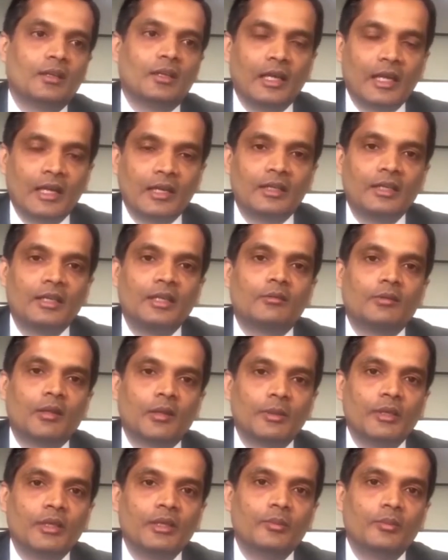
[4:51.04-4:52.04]
some amount
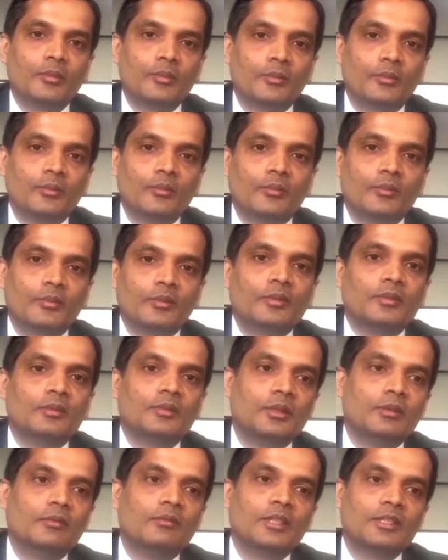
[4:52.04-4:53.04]
of back pain at some
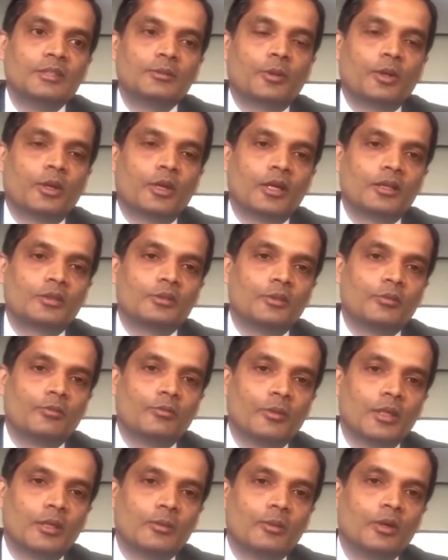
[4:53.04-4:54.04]
point of time in
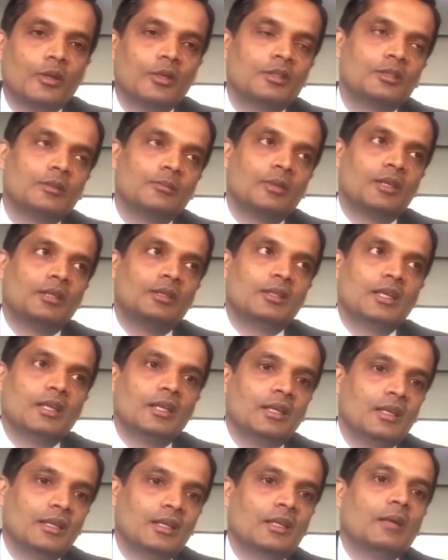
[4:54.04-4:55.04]
life with or without
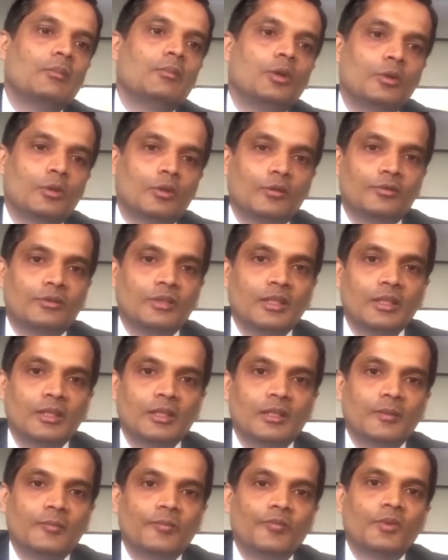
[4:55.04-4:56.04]
doing something with or
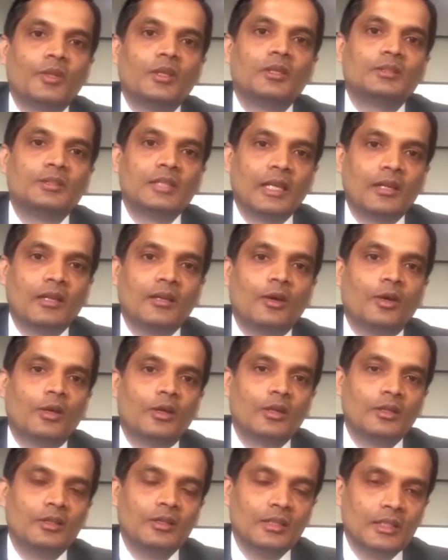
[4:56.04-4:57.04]
without lifting something
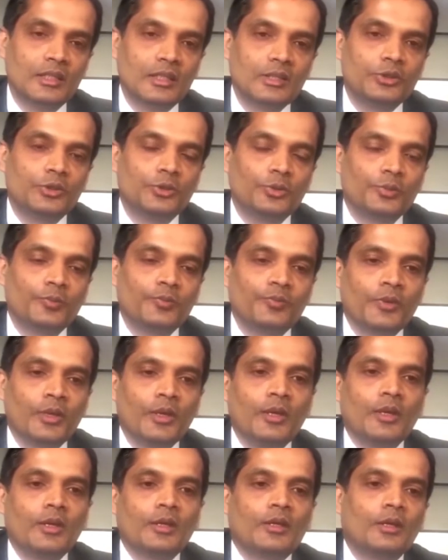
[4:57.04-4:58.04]
with or without
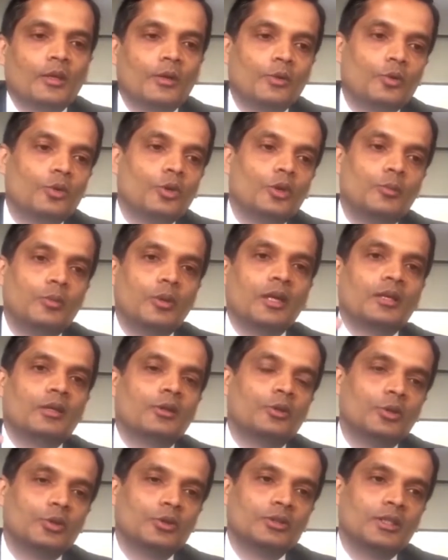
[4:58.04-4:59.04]
bending some somewhere
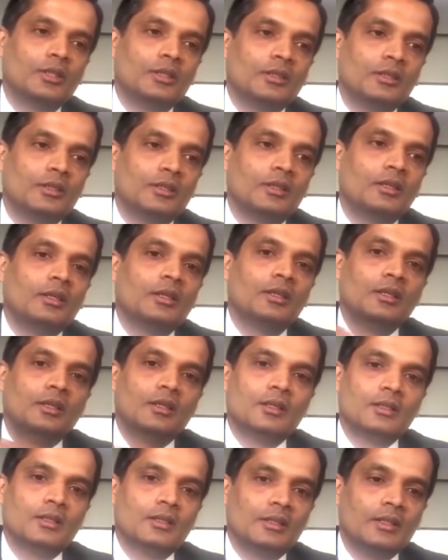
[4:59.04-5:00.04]
so you get
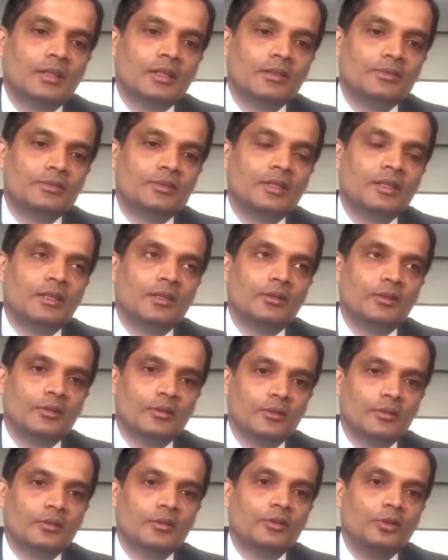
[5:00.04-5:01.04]

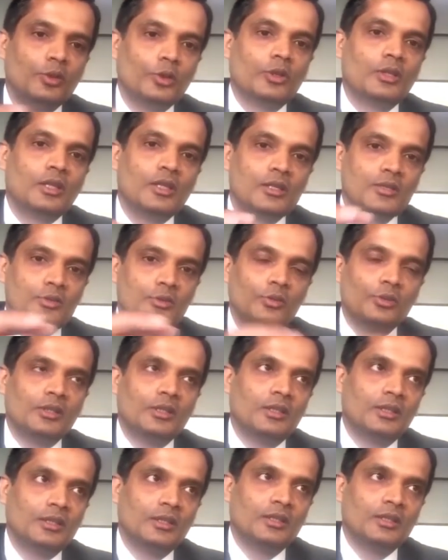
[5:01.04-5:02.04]
back pain without a
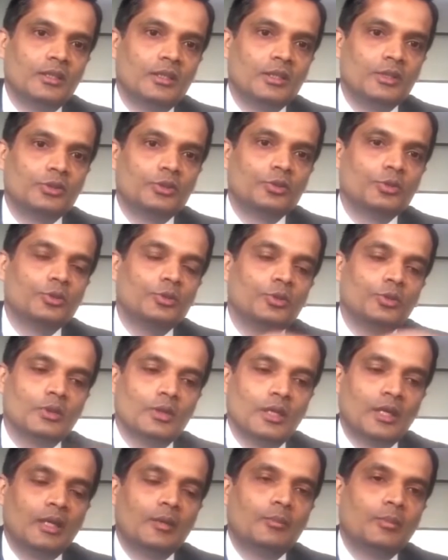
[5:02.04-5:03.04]
reason this is
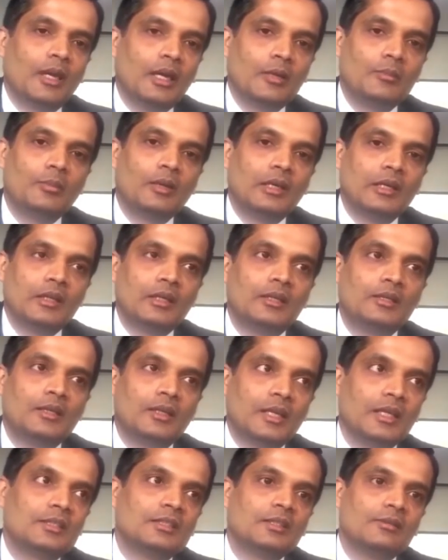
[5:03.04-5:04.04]
idiopathic
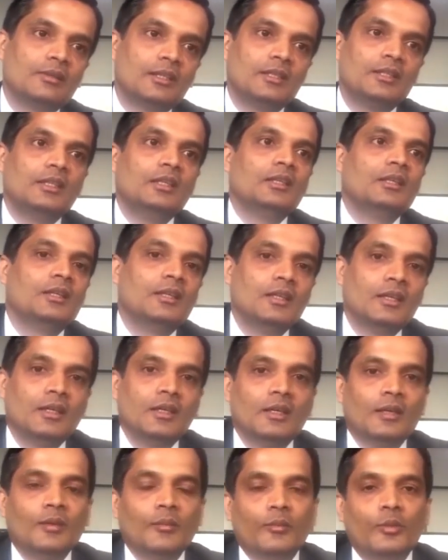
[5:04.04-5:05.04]
low back pain
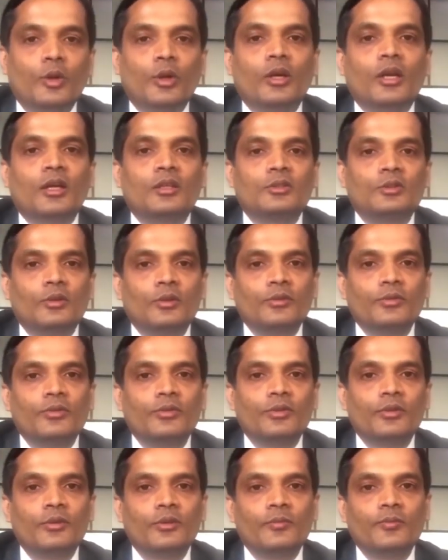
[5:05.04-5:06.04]
now there are
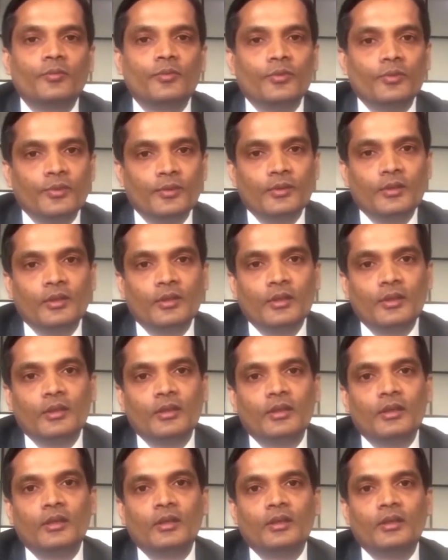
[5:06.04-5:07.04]
other
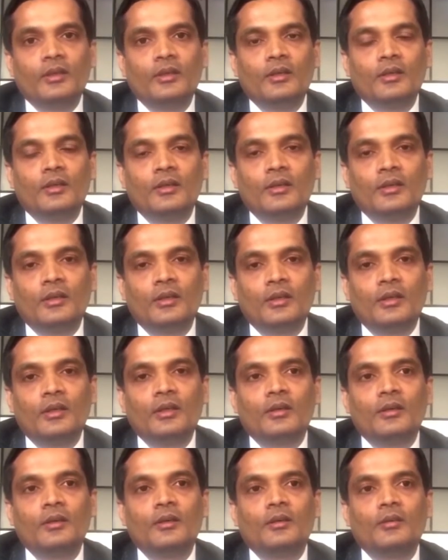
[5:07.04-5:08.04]
theories like
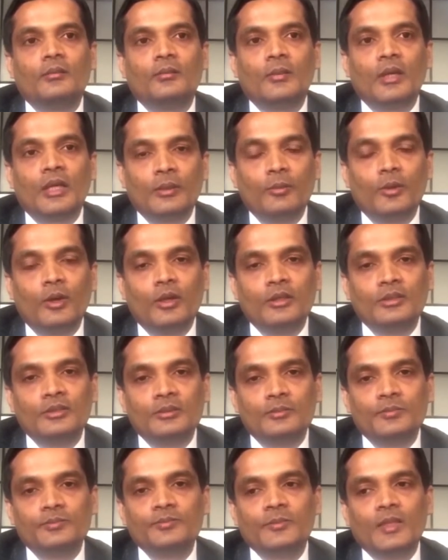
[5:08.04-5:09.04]
mechanical theories you
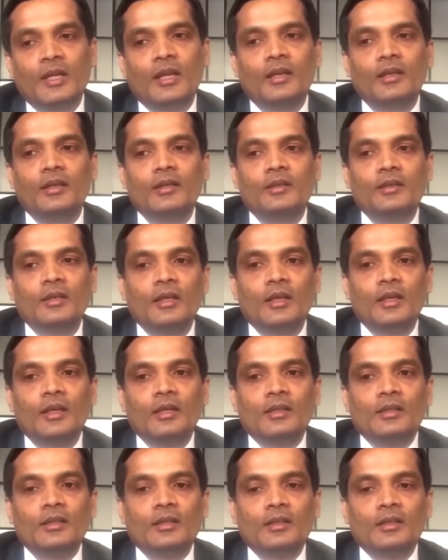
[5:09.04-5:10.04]
lifting something straining
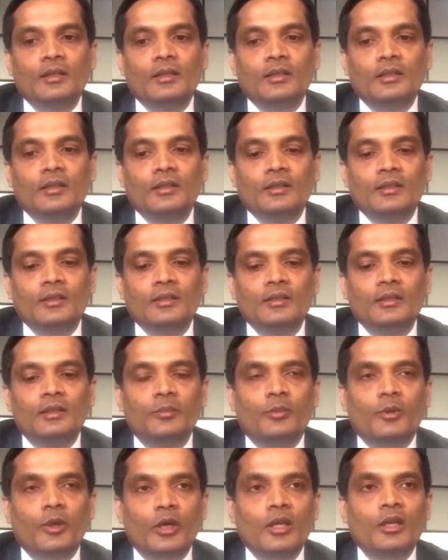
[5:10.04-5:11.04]
your back or
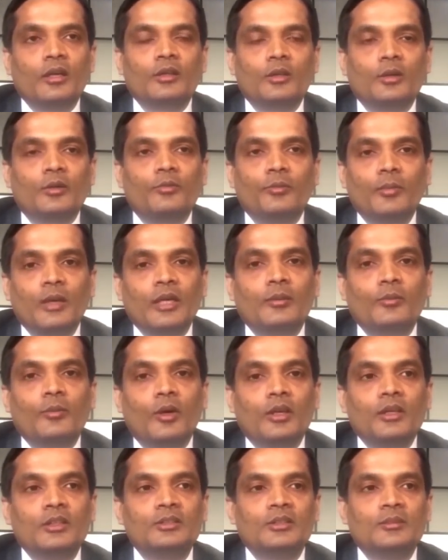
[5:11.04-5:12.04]
there are nutritional
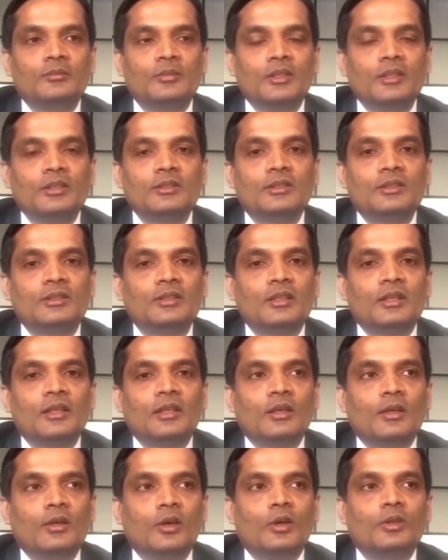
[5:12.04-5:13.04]
theories that means
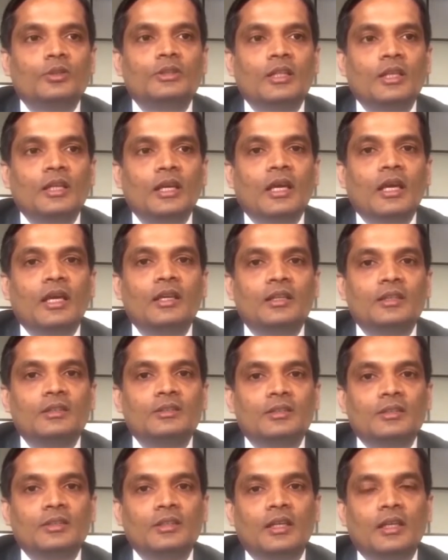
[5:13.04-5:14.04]
you know the
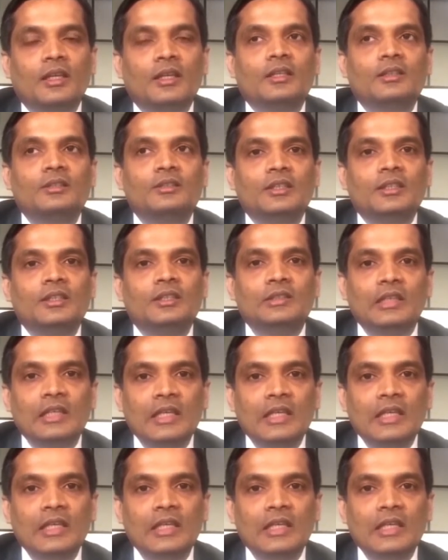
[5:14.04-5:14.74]
disc is actually